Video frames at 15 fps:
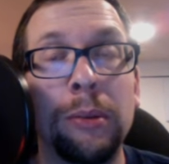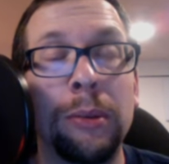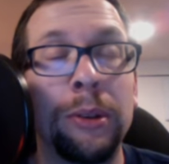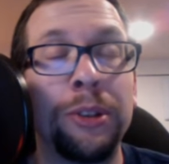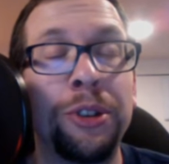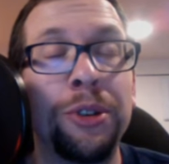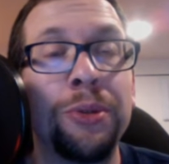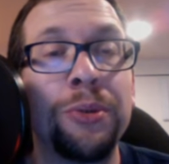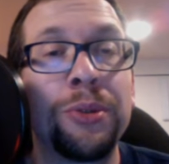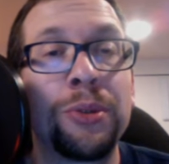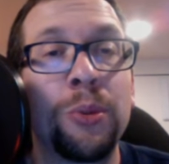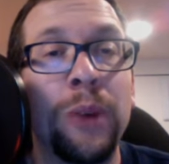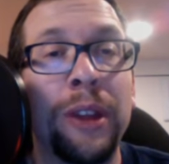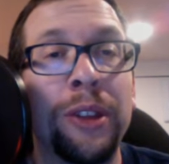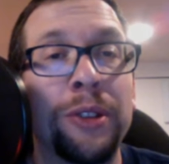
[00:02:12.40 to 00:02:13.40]
used
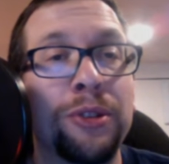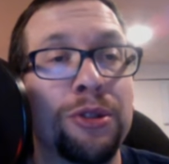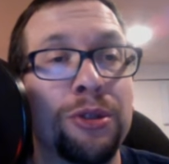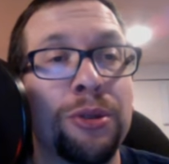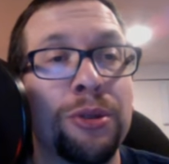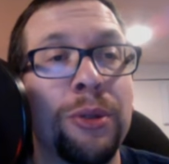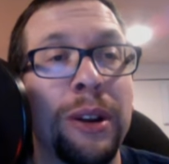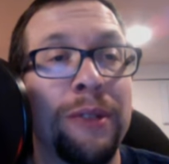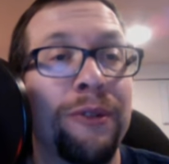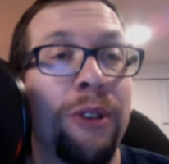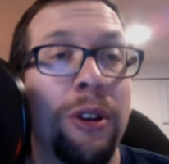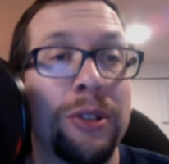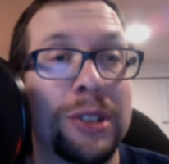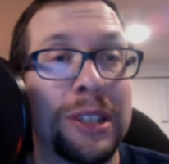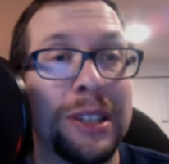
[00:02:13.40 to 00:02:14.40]
with true and
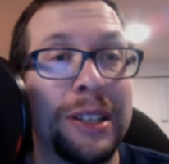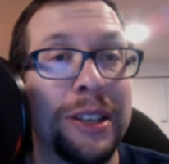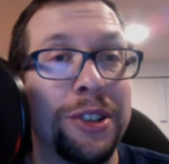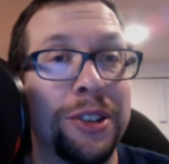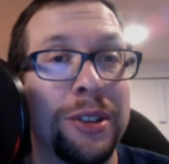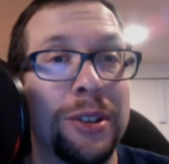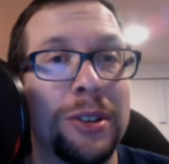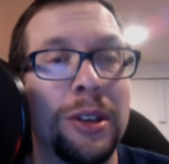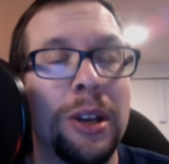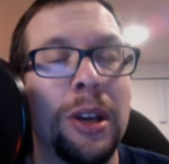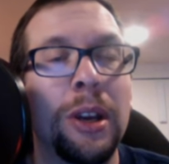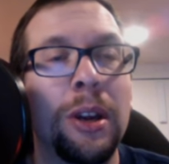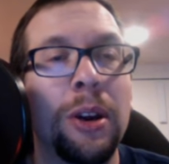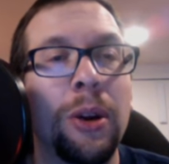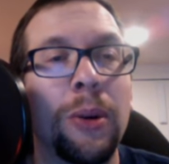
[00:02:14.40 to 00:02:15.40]
false conditions.
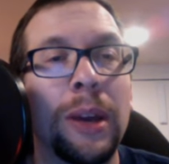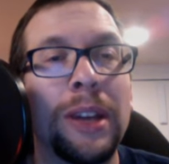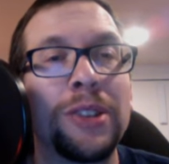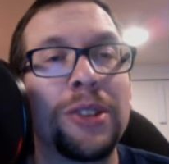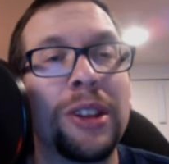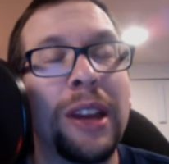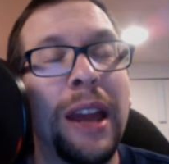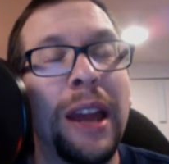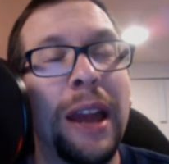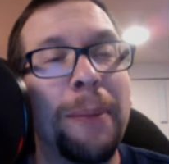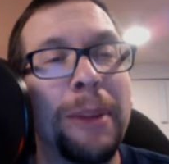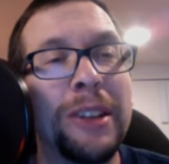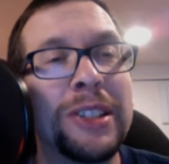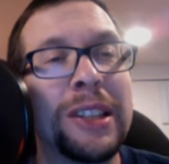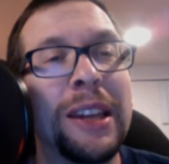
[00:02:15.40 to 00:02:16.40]
Okay, so that
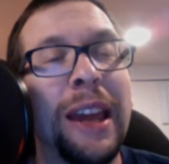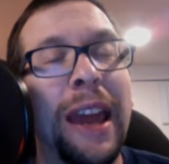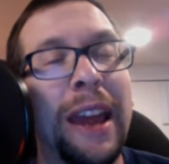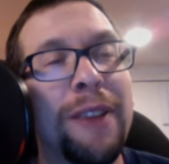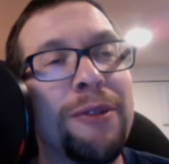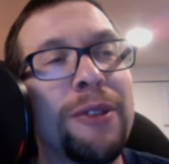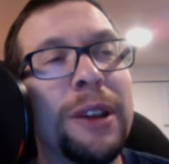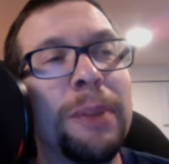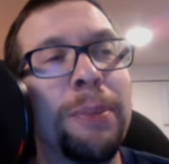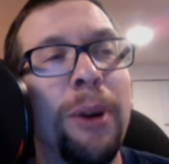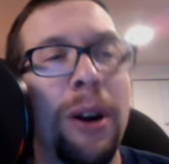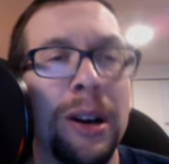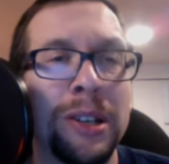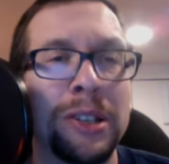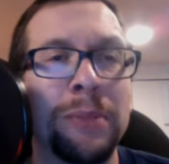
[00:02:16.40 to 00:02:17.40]
basically every
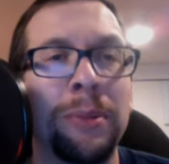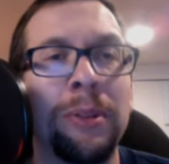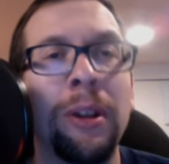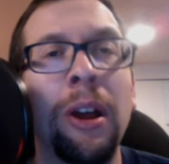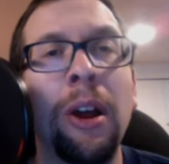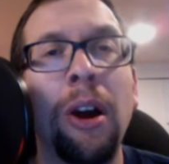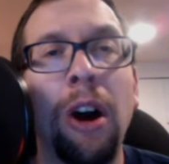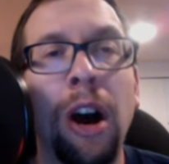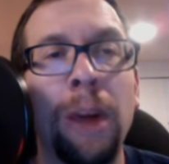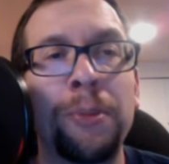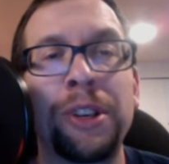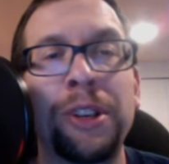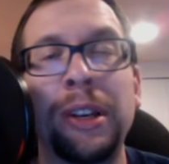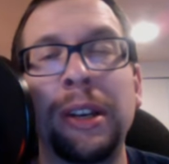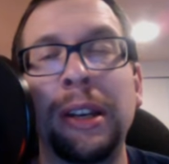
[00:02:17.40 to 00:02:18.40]
possible
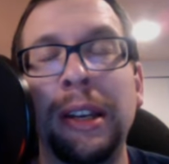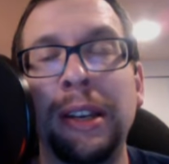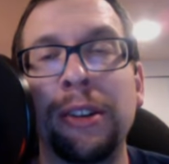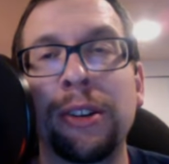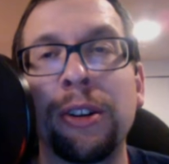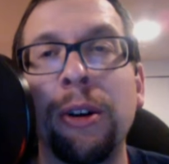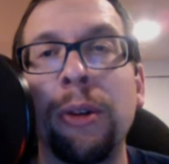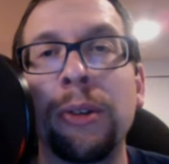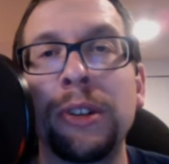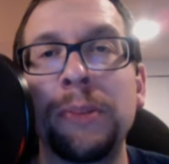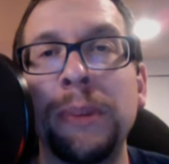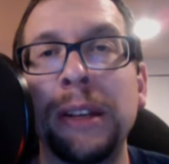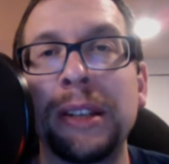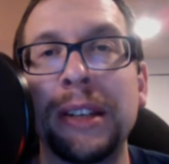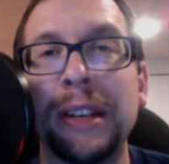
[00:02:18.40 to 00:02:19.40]
option in your code is
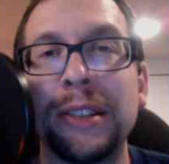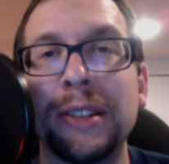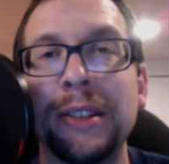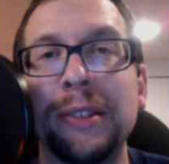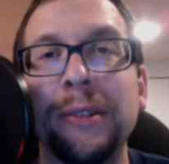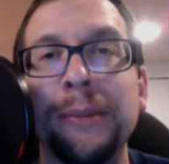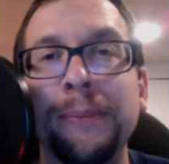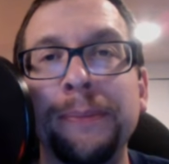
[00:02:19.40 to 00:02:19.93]
being tested.